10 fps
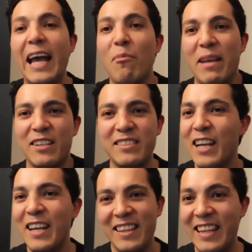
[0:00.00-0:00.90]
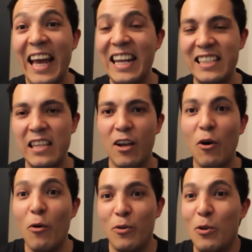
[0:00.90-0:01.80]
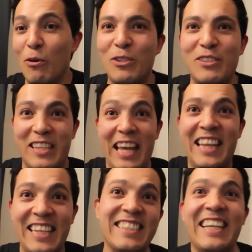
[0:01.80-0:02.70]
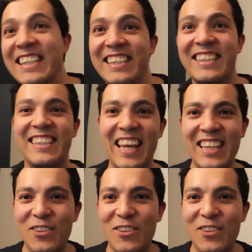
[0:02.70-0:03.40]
because then it's like, oh, just take this and take it to...